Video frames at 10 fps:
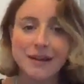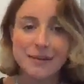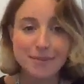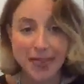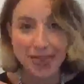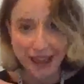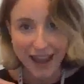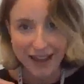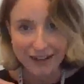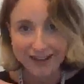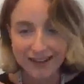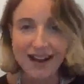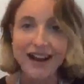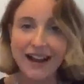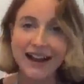But then
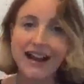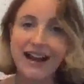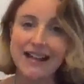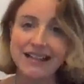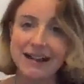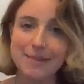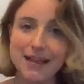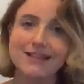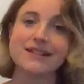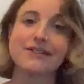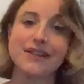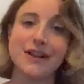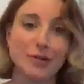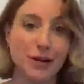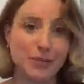I had a bit of
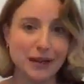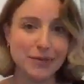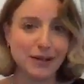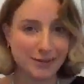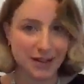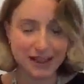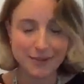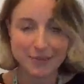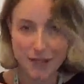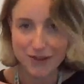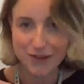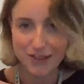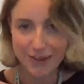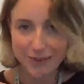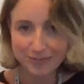a problem with my
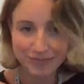computer,